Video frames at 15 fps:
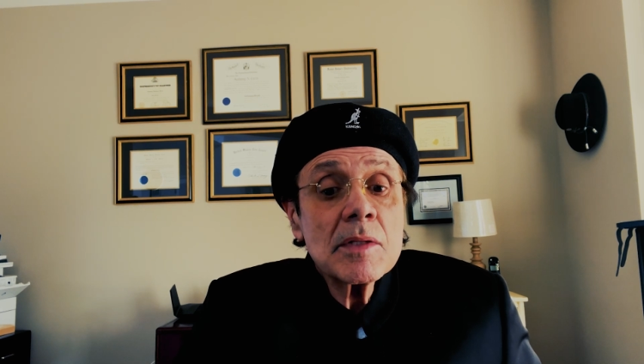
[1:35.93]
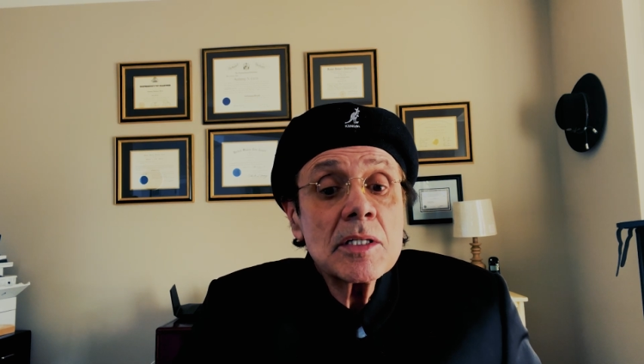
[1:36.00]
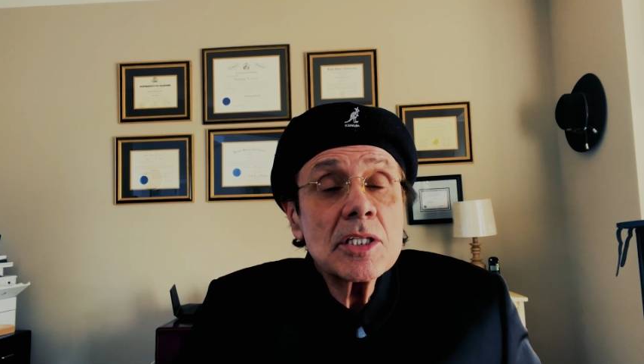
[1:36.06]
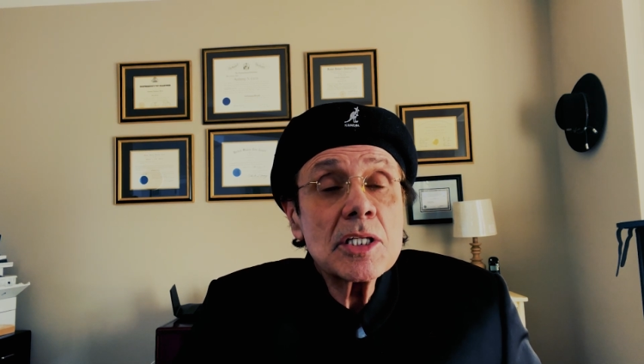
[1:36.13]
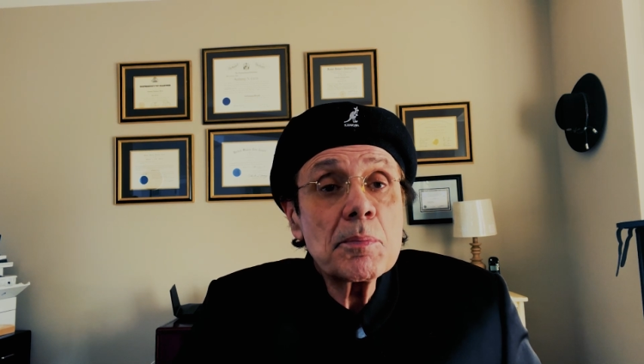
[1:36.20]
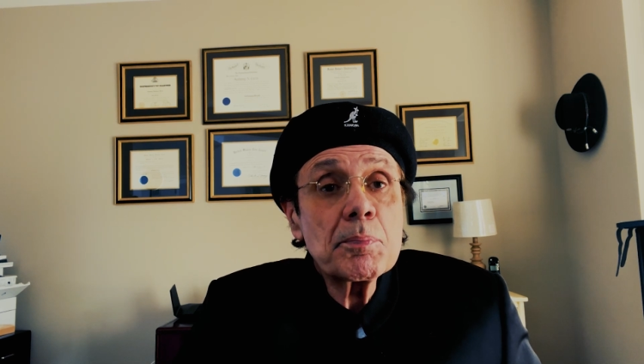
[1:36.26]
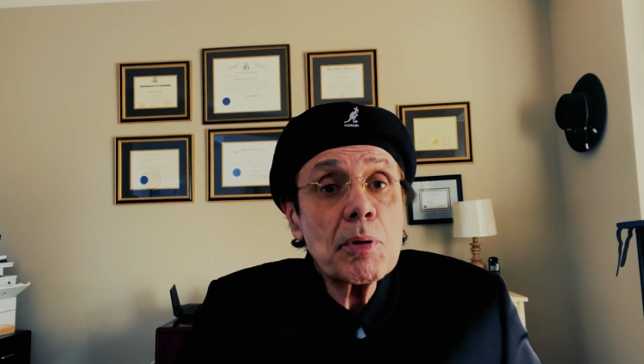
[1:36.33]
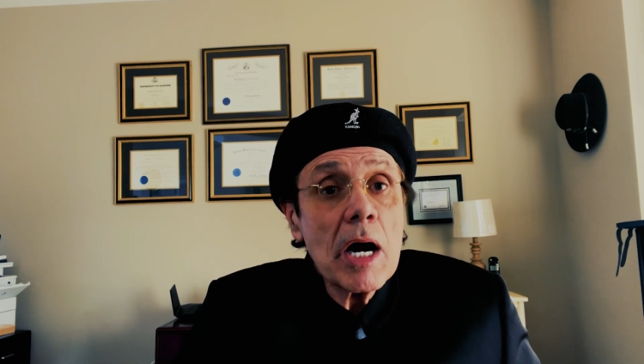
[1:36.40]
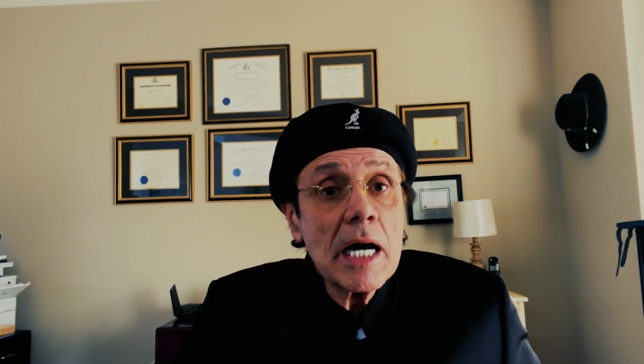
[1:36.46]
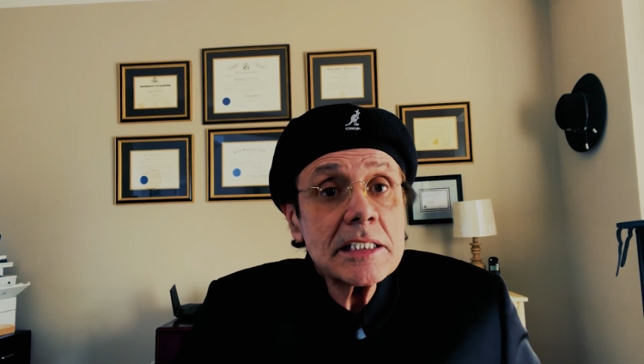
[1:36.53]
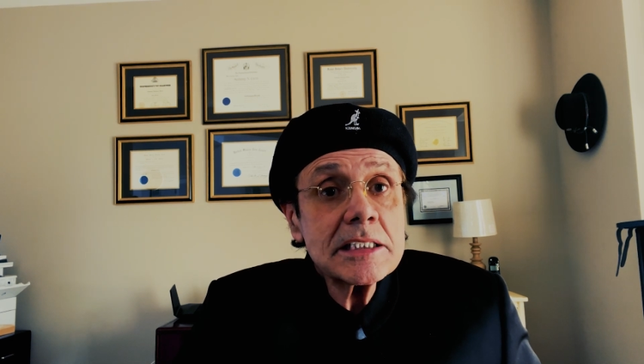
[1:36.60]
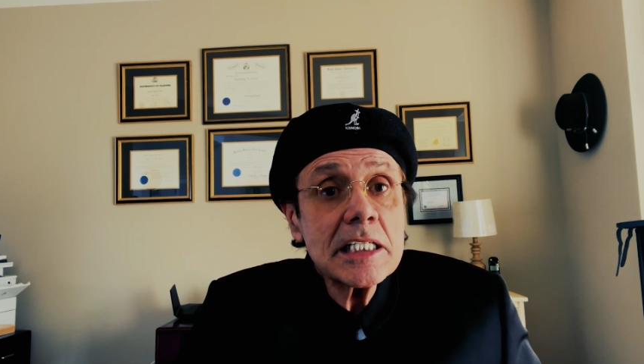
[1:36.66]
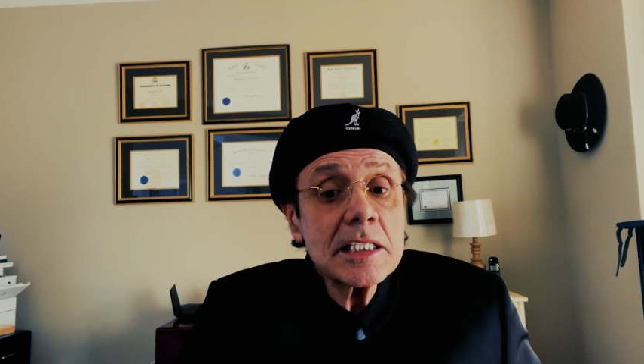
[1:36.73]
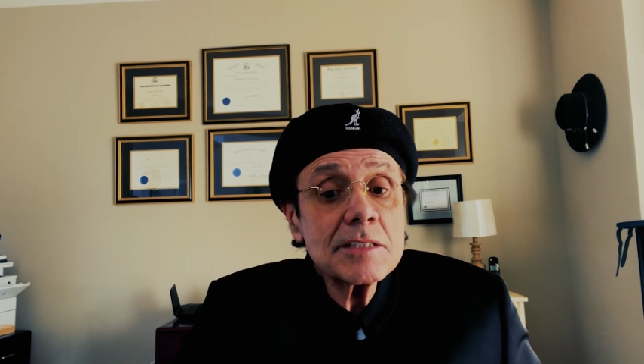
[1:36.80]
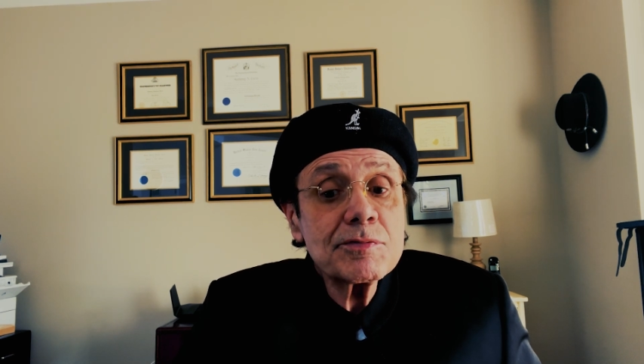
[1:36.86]
The
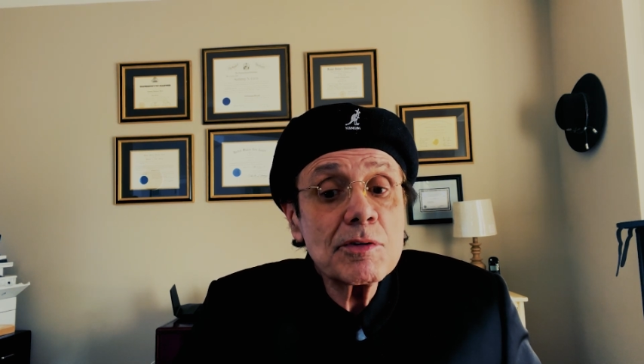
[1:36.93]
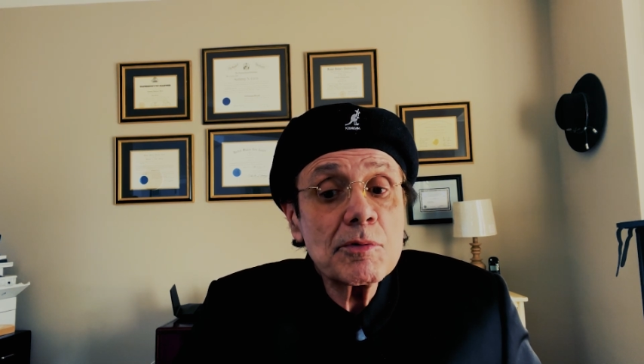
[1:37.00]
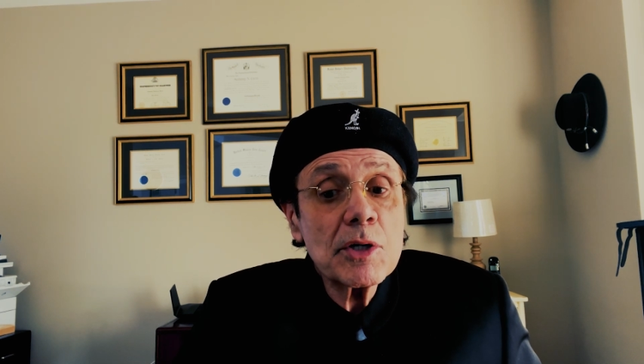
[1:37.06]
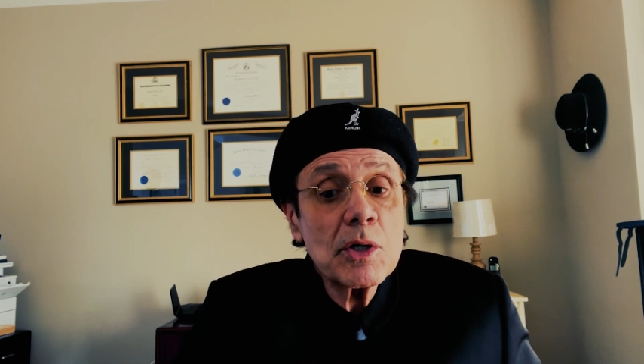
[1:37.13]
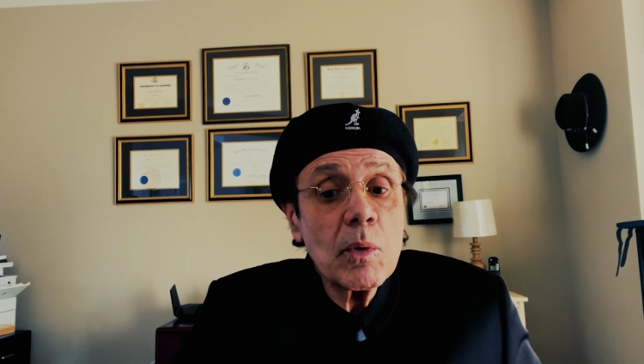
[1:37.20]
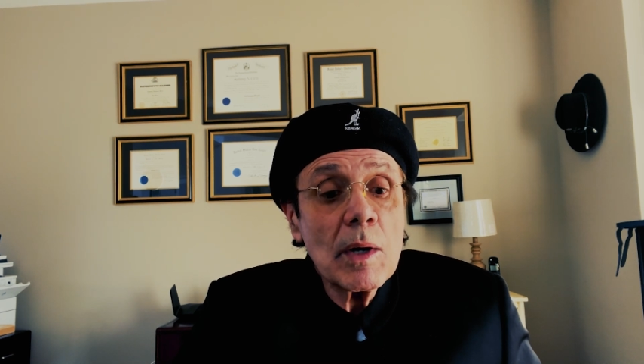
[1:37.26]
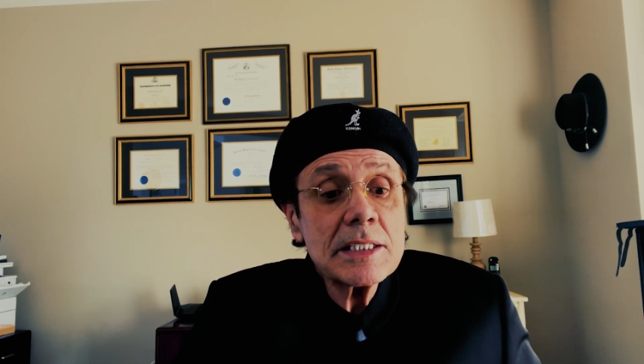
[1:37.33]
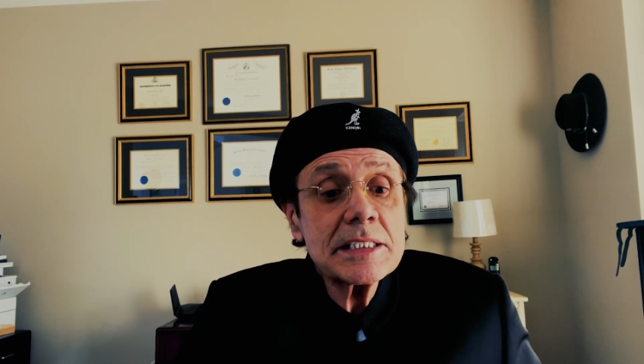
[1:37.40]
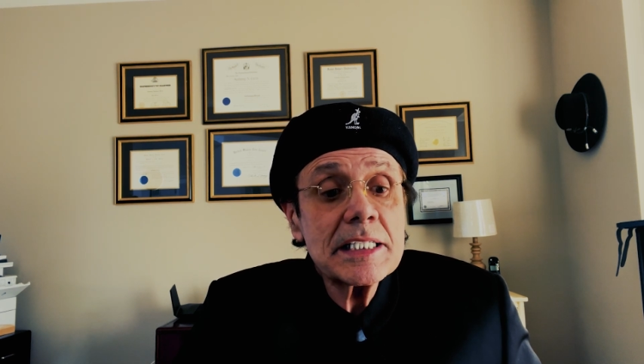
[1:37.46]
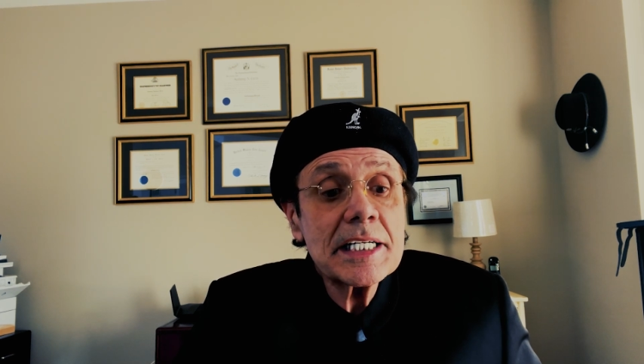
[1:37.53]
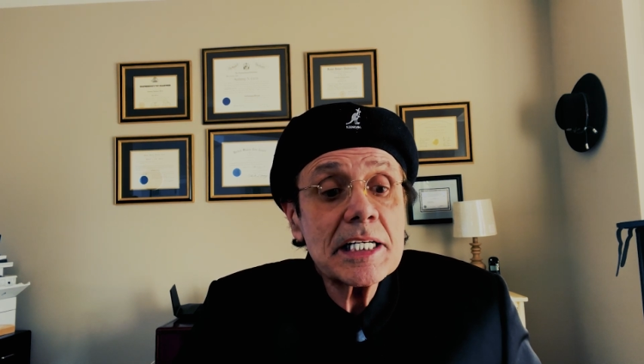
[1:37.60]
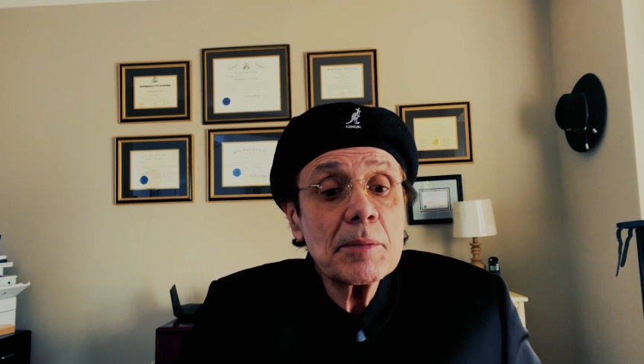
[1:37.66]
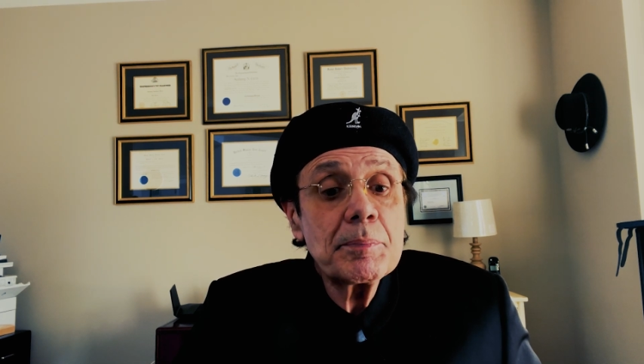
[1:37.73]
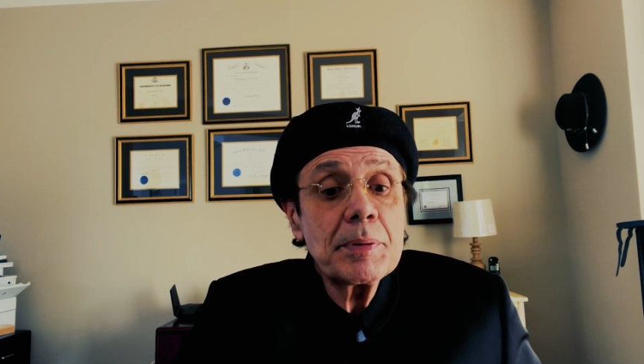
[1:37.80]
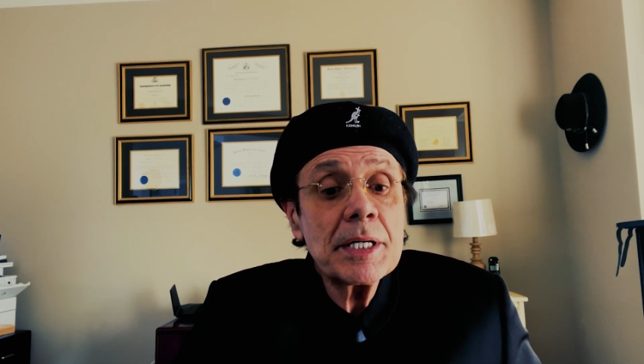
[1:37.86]
process for requesting
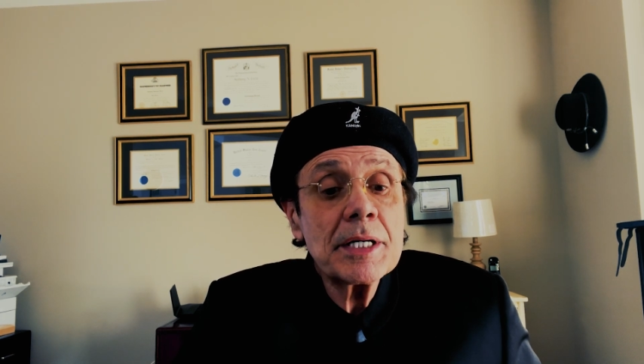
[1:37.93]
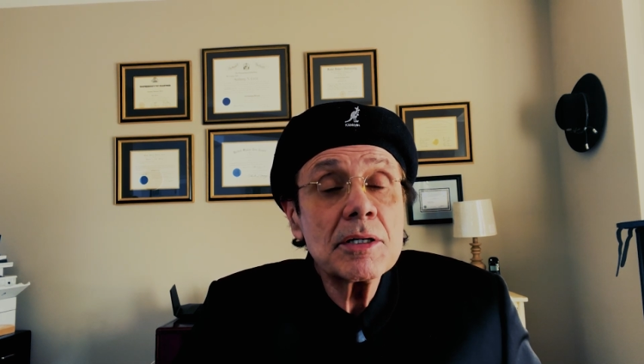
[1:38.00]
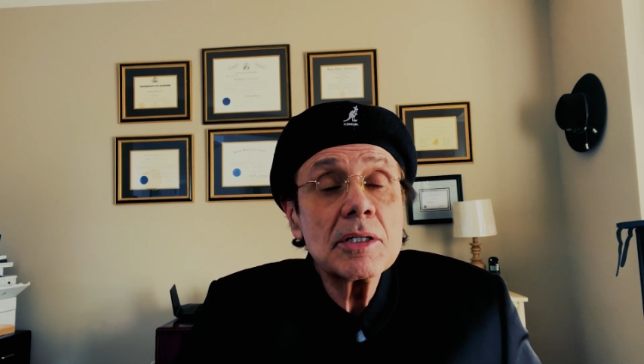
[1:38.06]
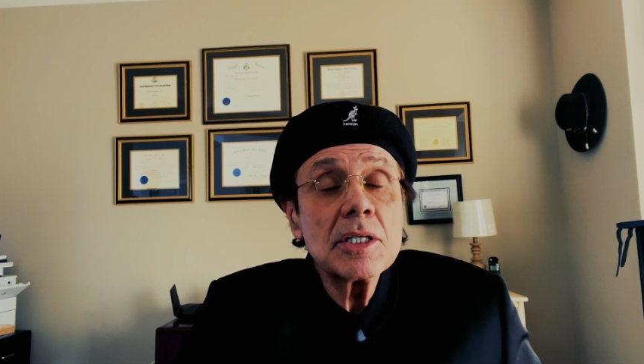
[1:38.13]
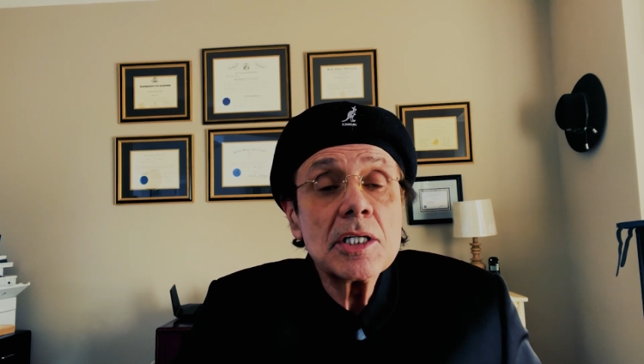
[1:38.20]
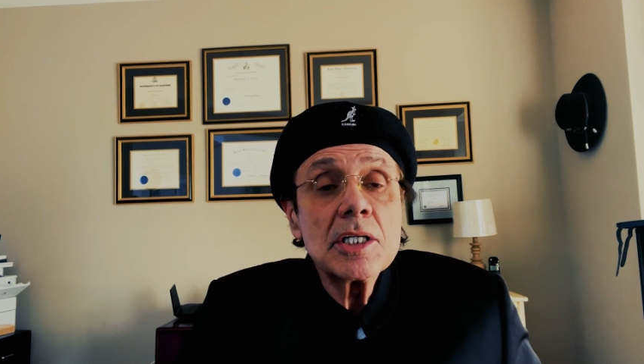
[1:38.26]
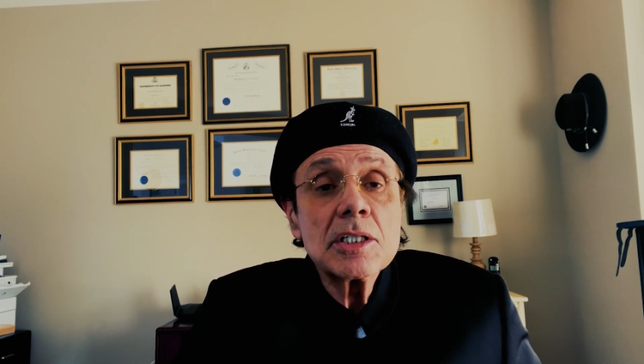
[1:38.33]
an appeal